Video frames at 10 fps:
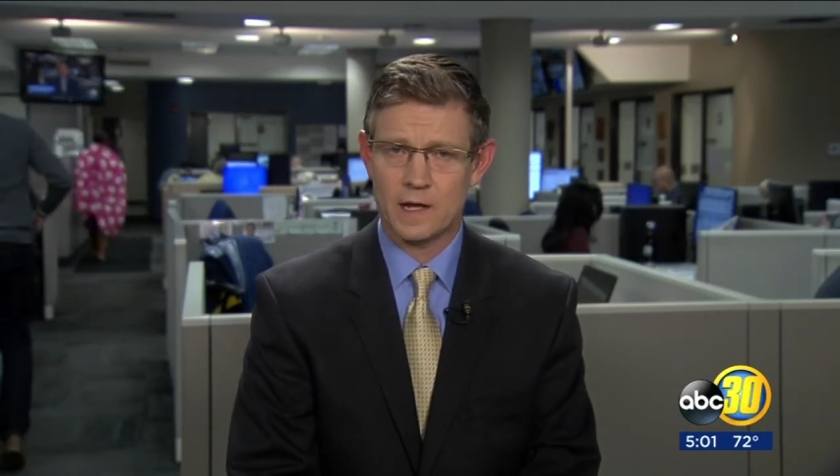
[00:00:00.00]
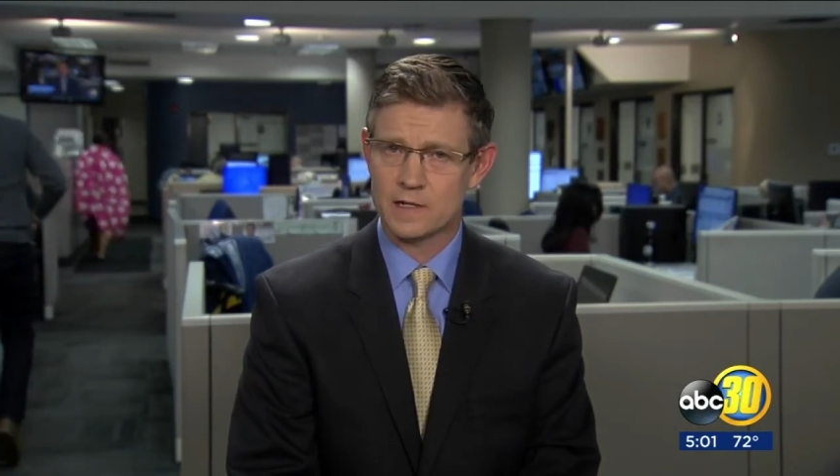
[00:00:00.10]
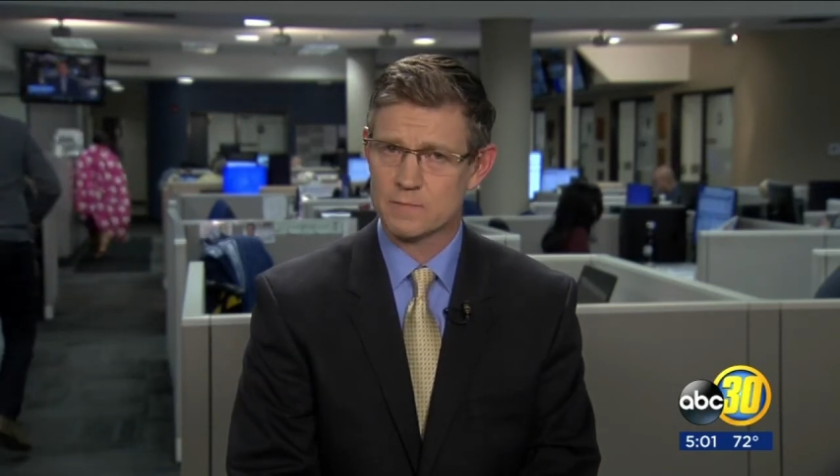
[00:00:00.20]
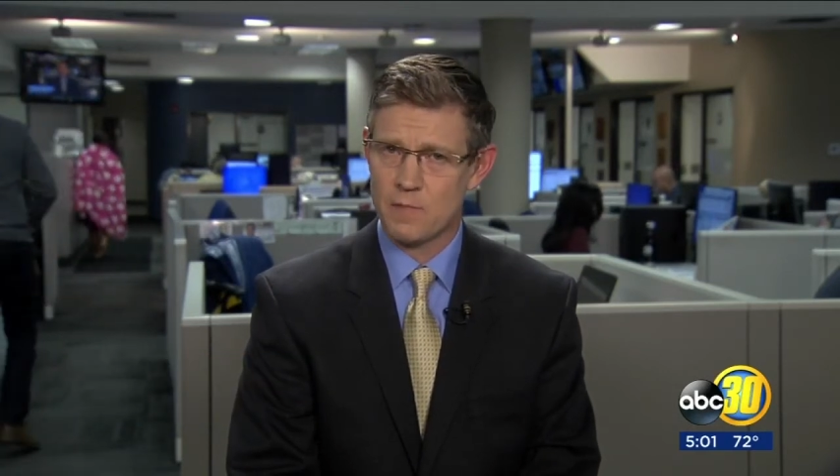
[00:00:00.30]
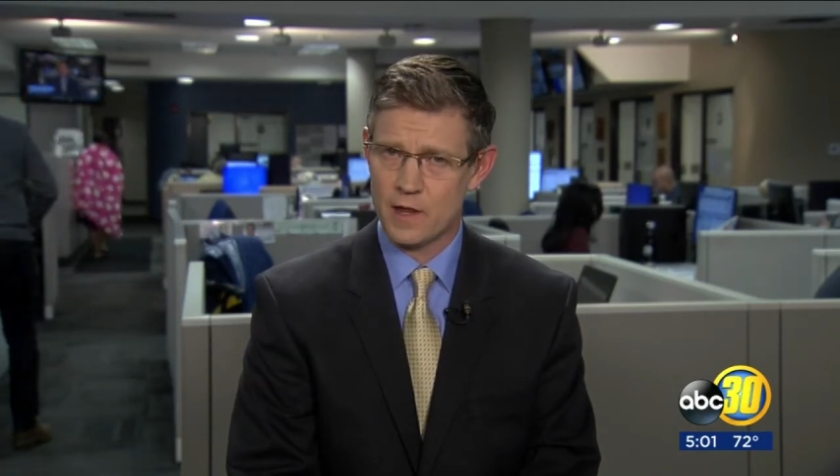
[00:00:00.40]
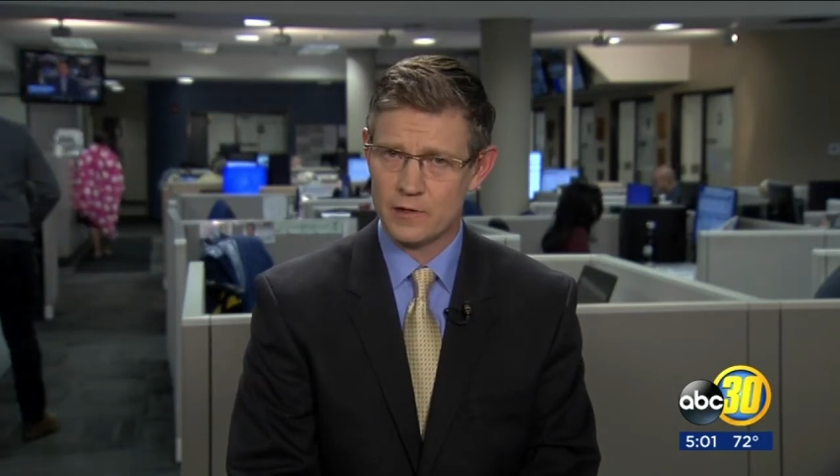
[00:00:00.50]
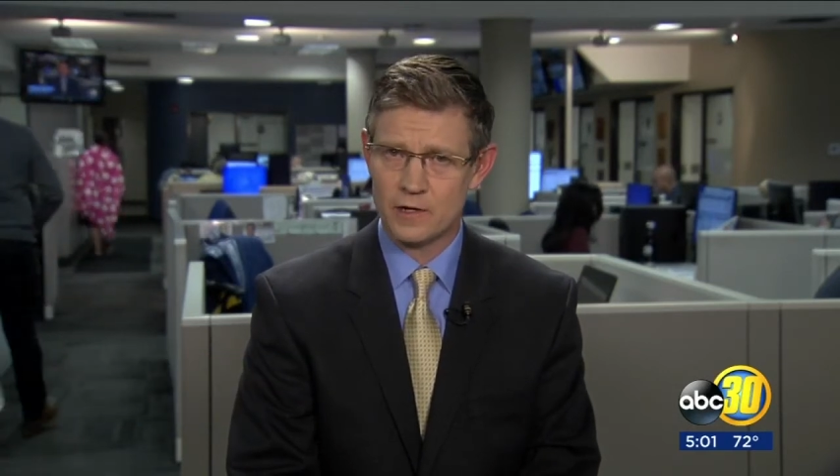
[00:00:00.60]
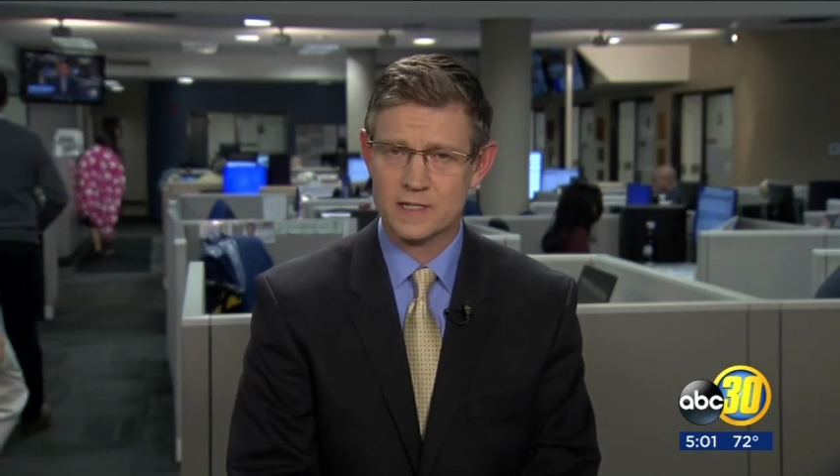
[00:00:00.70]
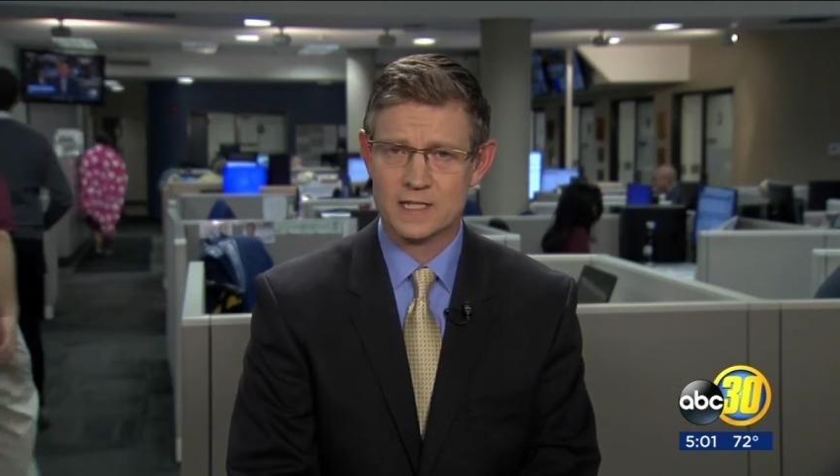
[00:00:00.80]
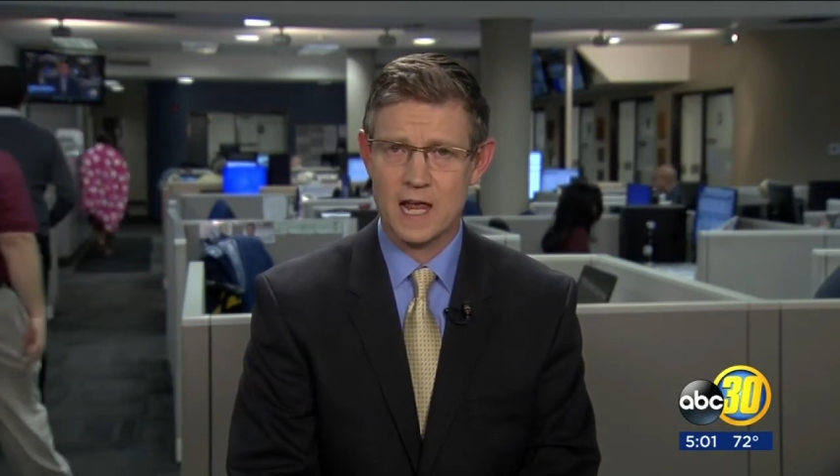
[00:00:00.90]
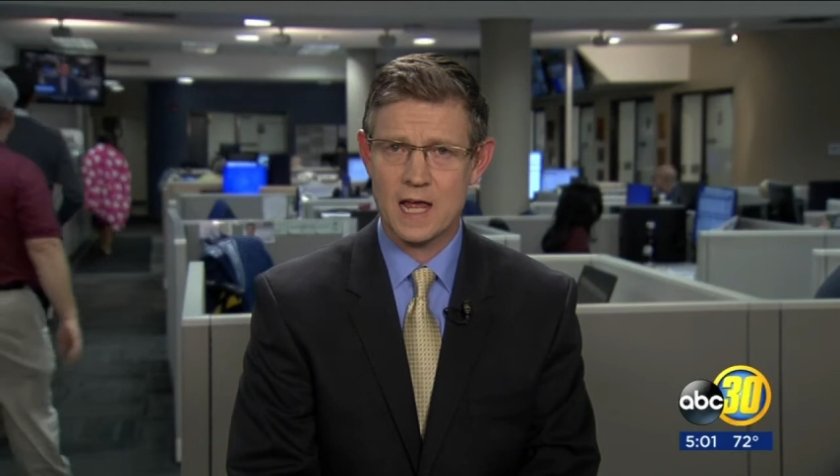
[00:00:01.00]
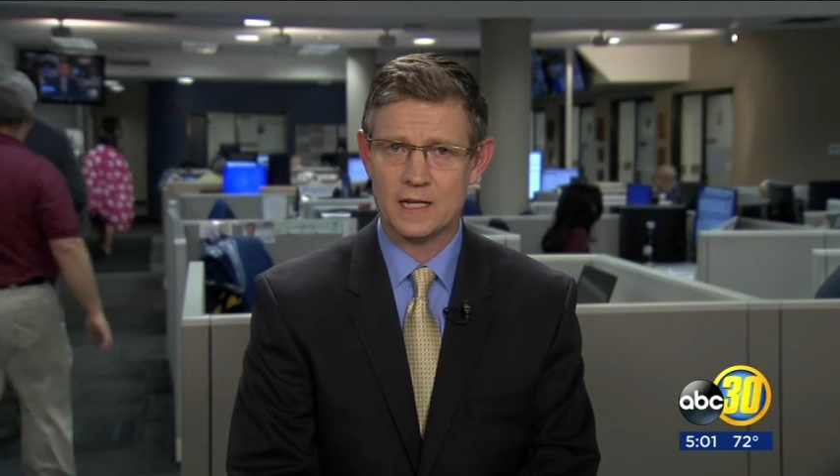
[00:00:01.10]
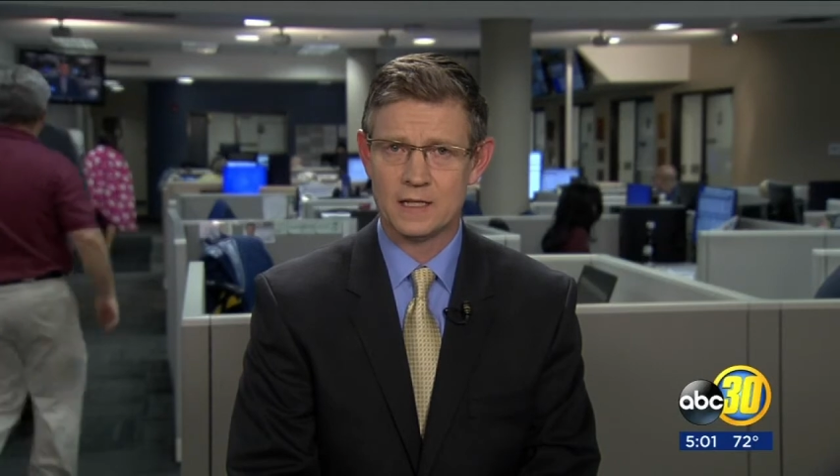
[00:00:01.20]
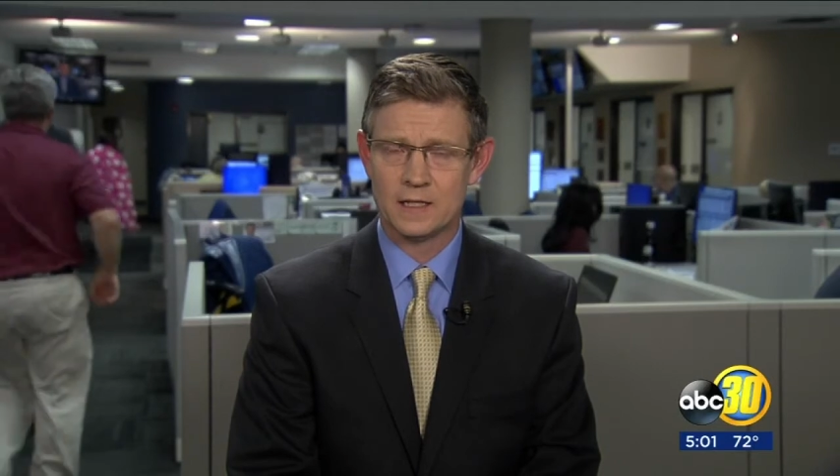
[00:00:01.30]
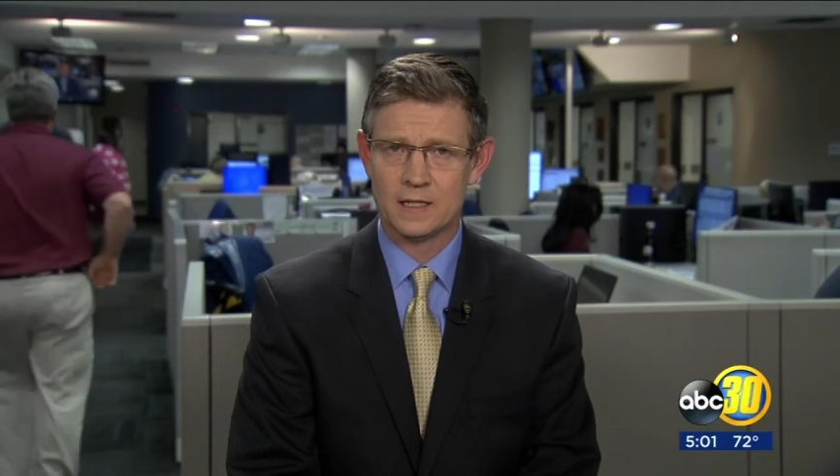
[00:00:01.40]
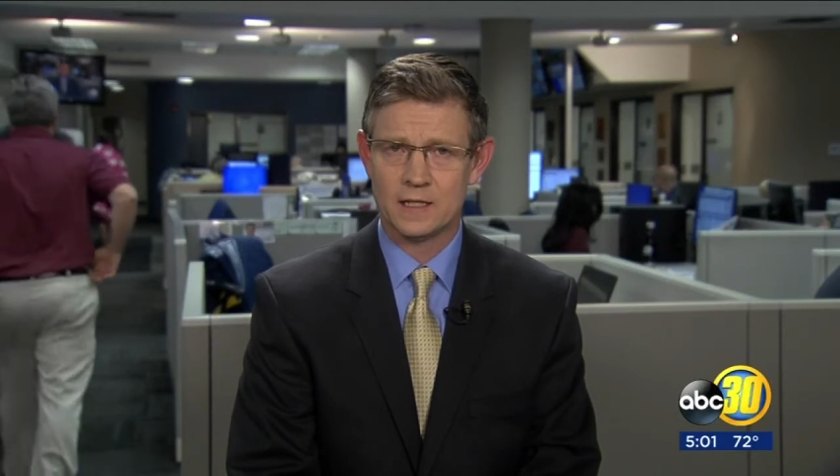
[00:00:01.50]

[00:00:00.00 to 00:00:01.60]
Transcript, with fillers: and his mother has said